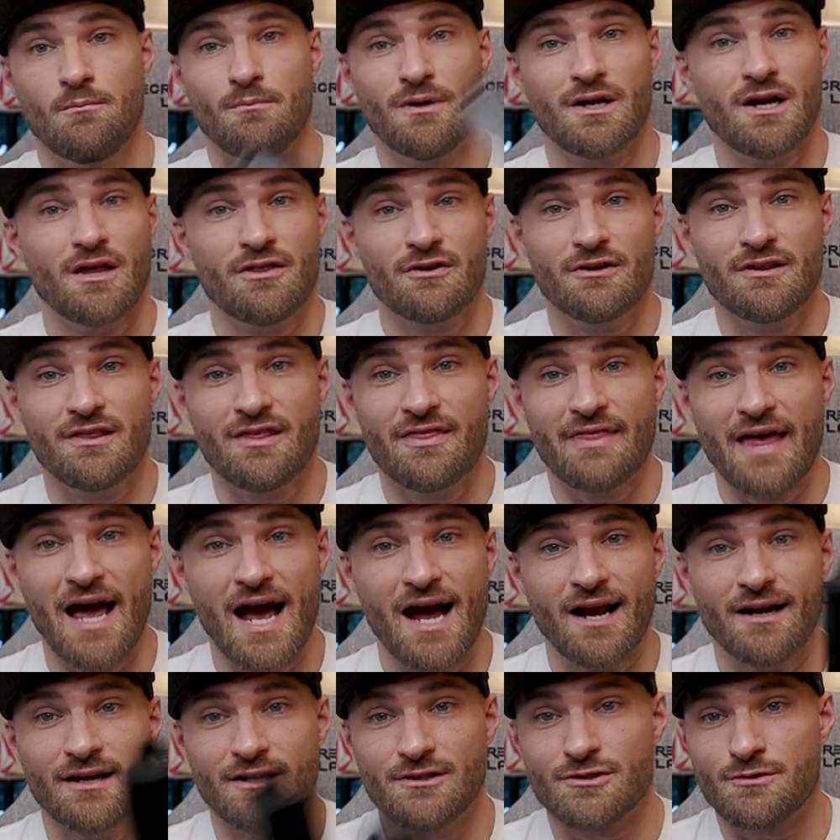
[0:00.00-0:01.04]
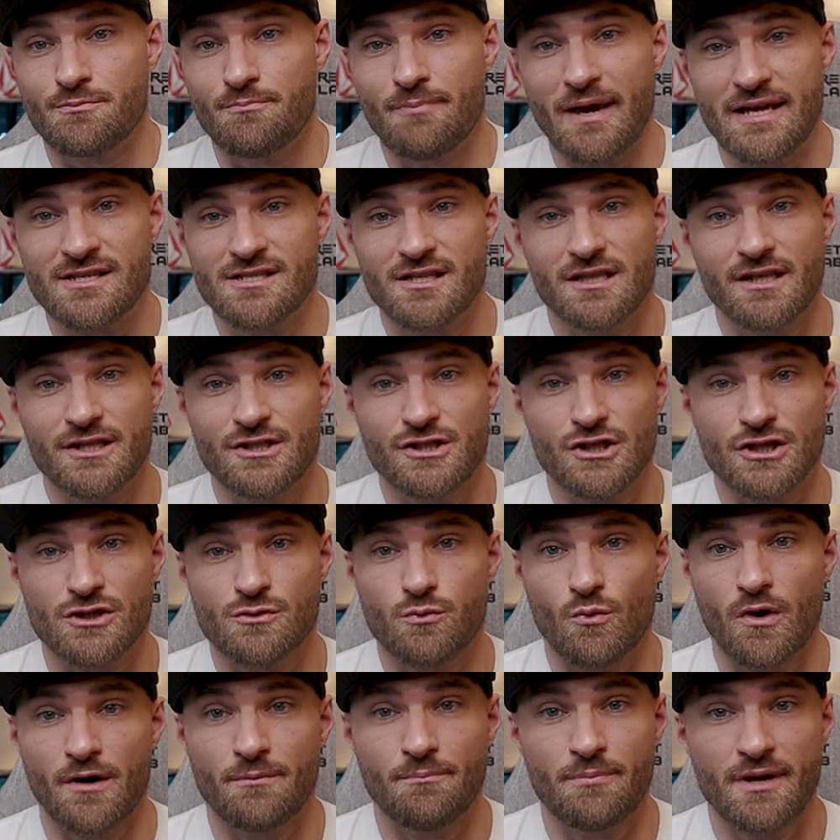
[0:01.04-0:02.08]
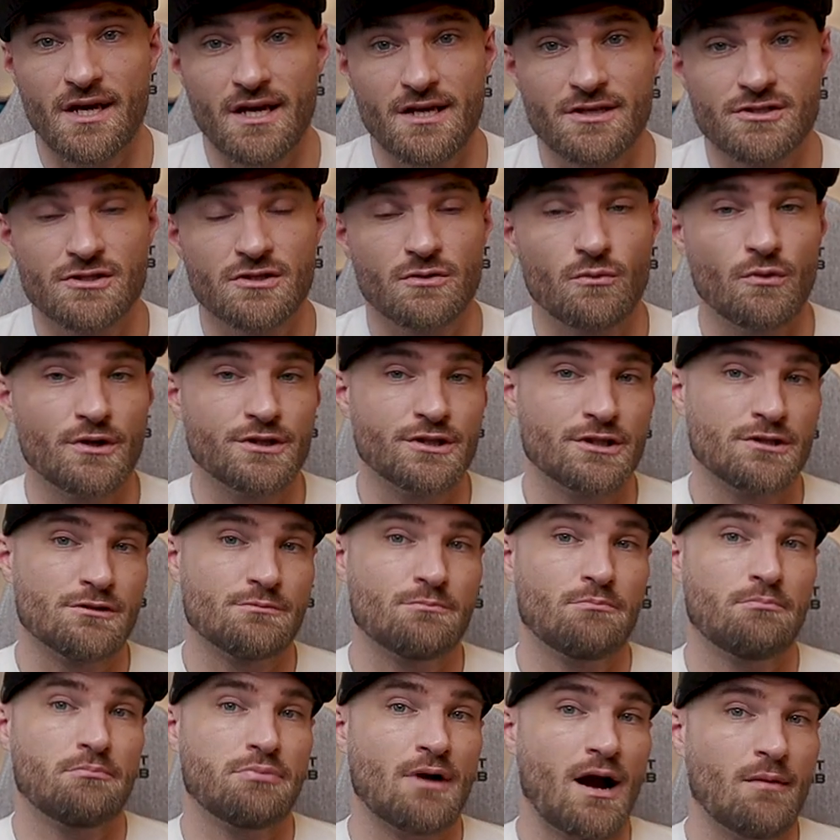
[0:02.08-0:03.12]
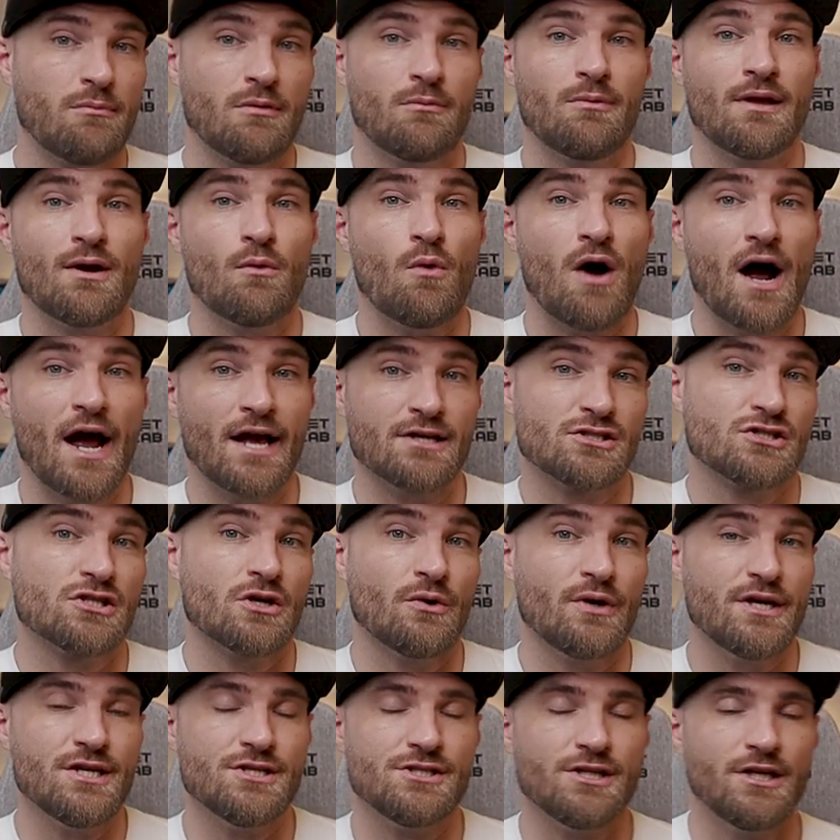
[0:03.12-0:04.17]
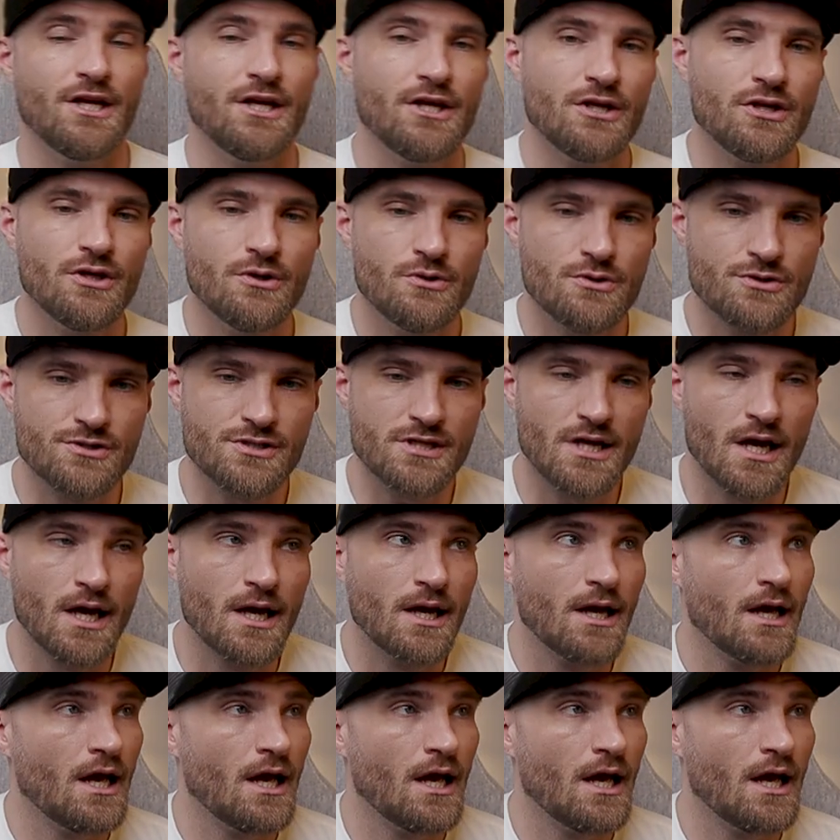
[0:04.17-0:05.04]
But other than that, it's basically just one piece, which is probably why it's so easy to use.